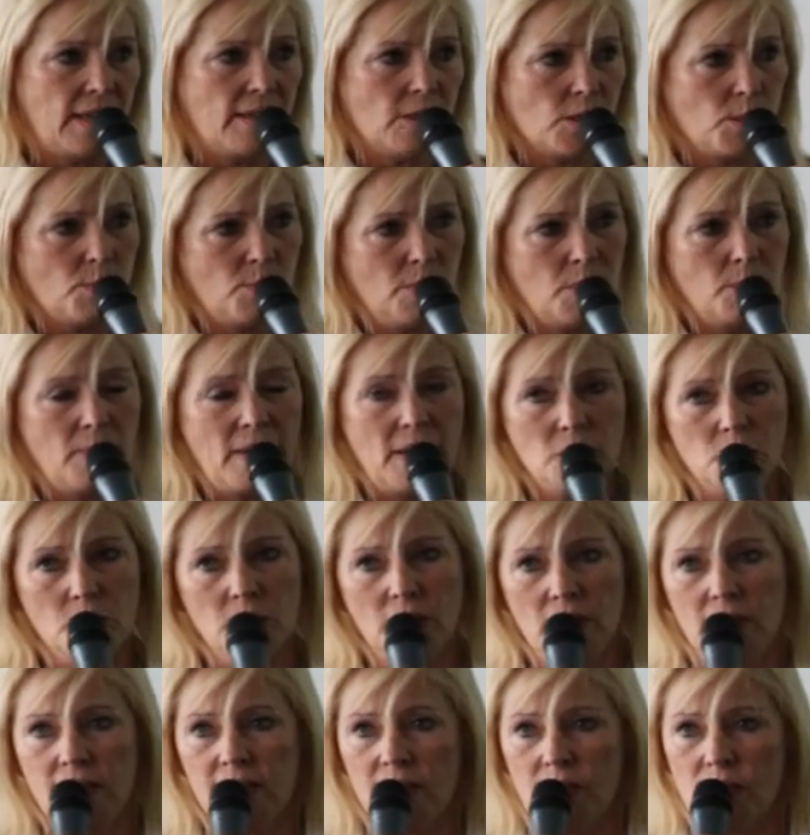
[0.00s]
Housby about
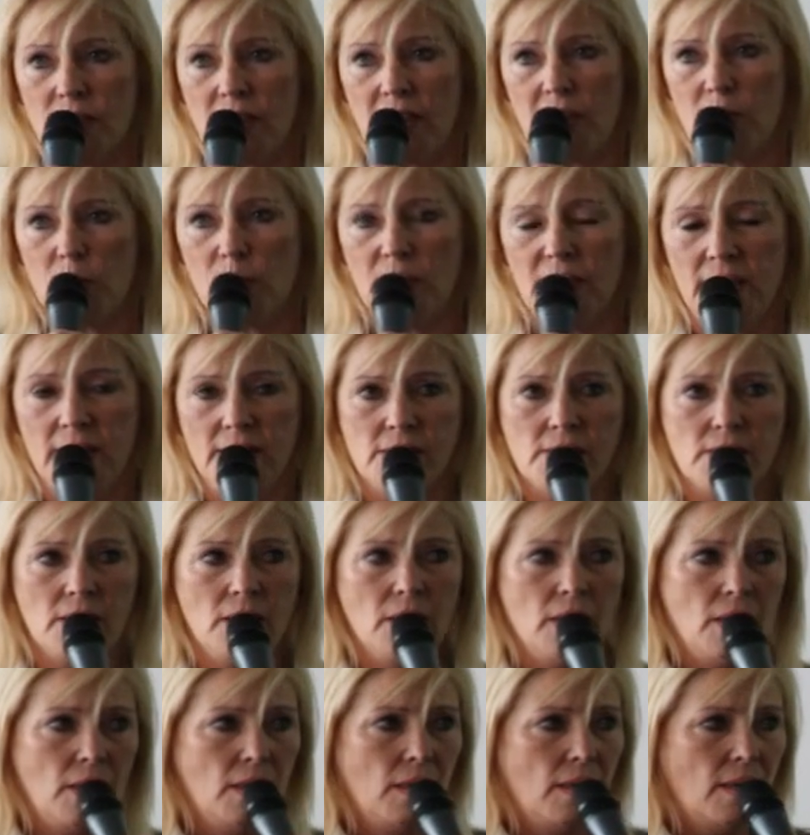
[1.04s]
alternative therapies,
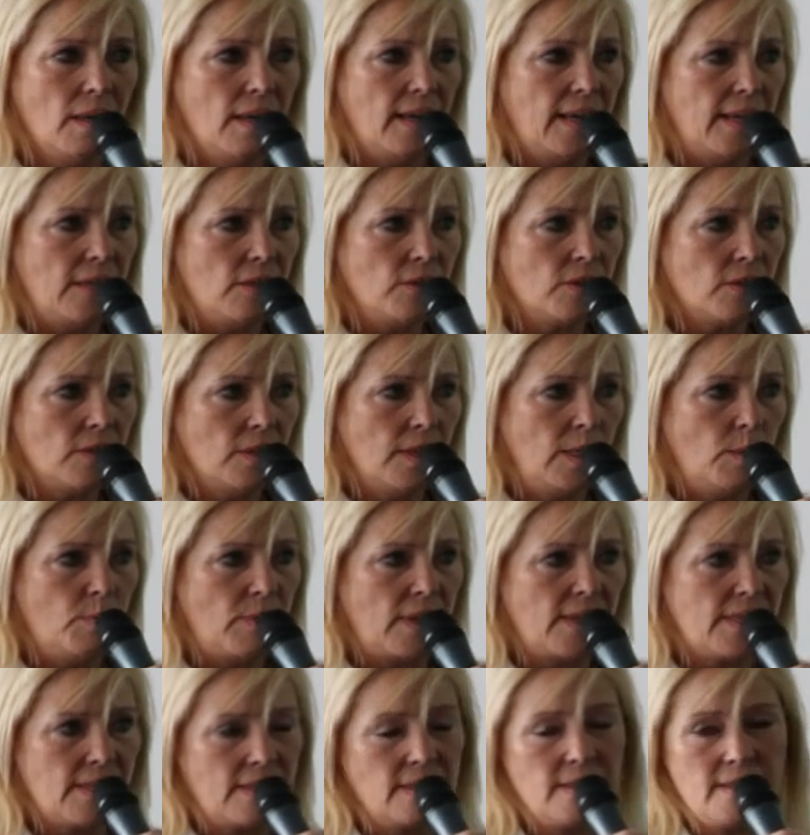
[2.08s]
and he
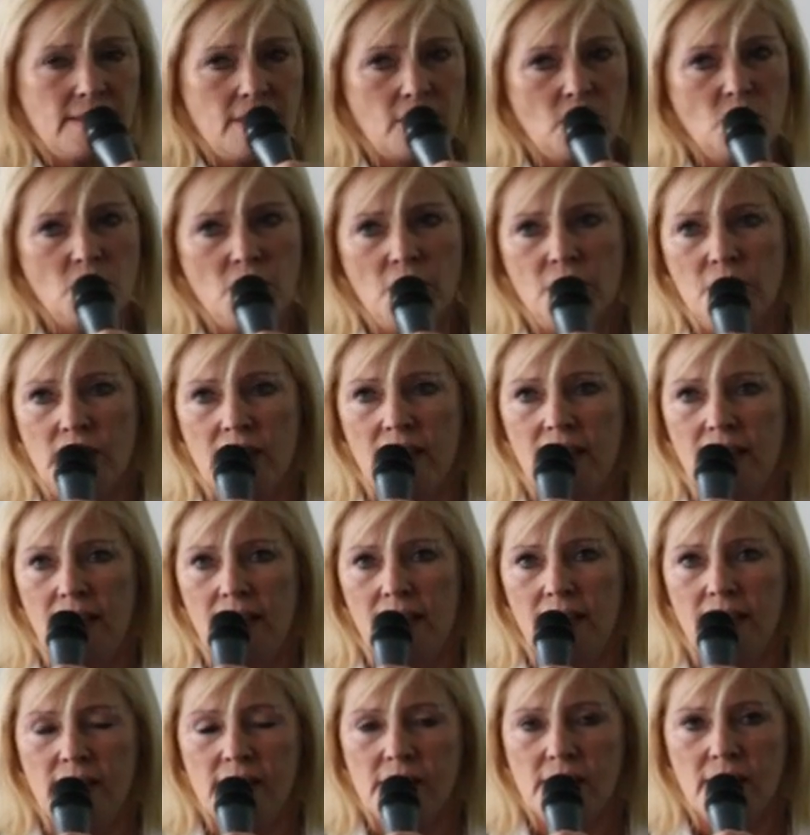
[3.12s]
basically said there aren't
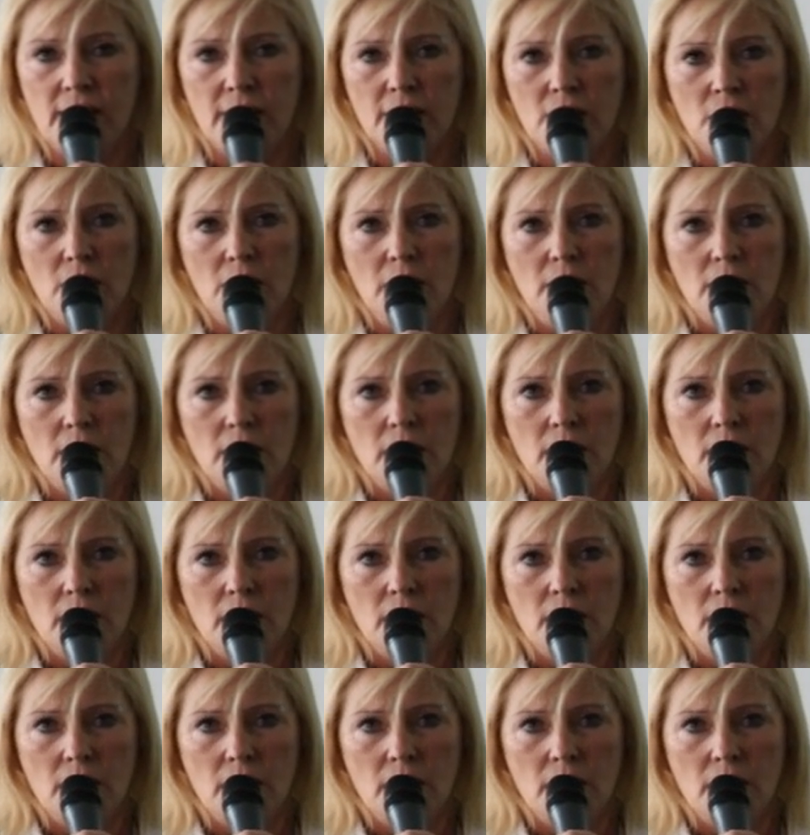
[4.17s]
any. He said,